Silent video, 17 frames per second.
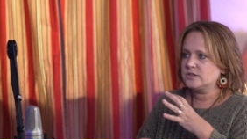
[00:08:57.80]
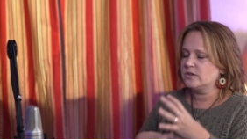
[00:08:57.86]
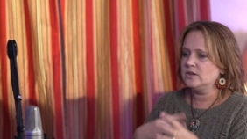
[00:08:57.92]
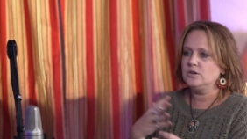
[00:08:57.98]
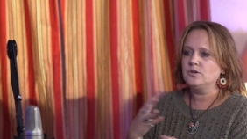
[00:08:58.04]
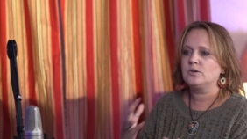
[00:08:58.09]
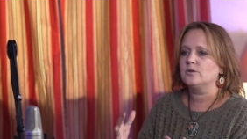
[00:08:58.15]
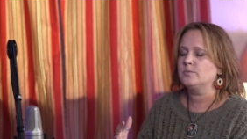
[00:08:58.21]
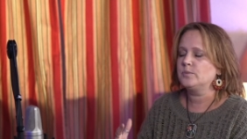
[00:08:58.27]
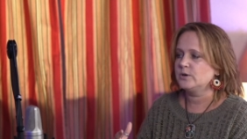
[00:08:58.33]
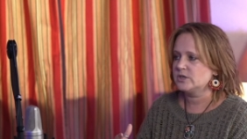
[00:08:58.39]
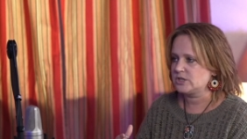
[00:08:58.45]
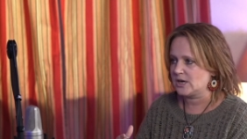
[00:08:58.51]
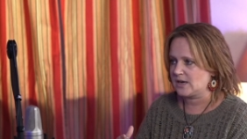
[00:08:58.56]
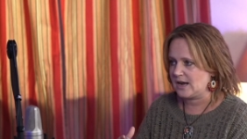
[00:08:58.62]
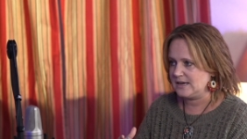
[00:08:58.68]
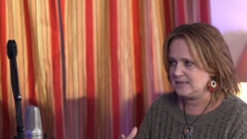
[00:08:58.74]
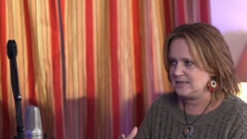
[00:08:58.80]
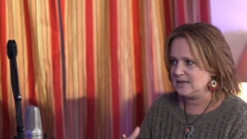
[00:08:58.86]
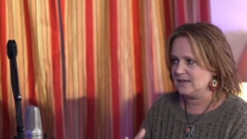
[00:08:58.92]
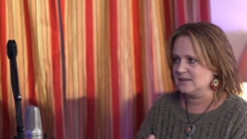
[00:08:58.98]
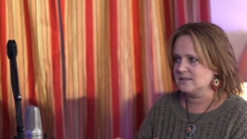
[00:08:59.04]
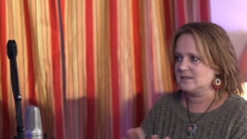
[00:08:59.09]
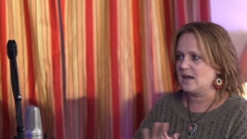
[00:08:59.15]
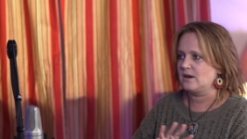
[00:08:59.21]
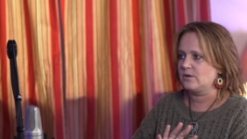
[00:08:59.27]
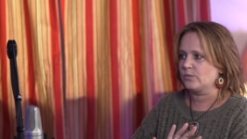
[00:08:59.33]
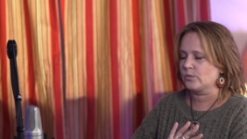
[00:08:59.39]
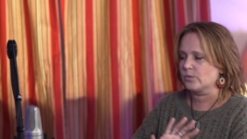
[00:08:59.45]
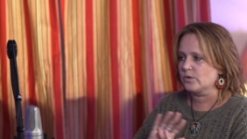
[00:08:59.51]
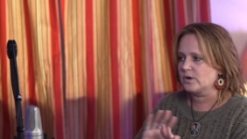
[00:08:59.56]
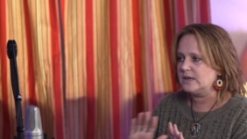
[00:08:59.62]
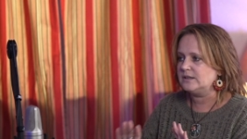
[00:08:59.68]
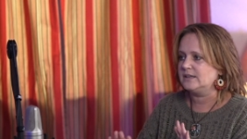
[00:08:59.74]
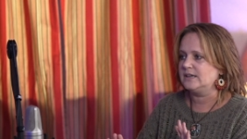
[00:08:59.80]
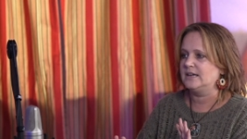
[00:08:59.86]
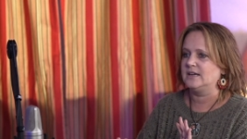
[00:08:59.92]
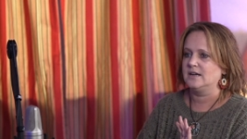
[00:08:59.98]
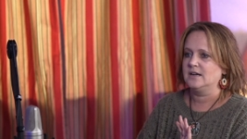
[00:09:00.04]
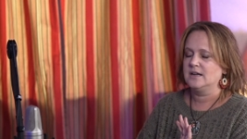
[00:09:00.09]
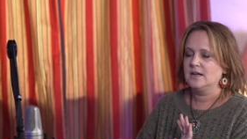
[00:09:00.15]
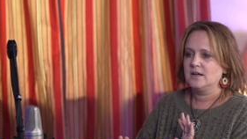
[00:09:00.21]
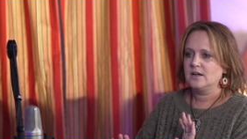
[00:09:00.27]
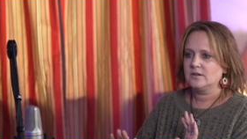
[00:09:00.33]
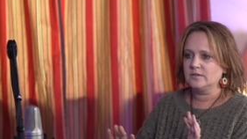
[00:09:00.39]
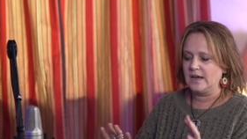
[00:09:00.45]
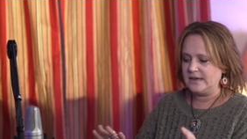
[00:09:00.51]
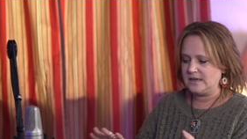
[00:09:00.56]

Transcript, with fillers: so that you can push on ideas and really mm-hmm.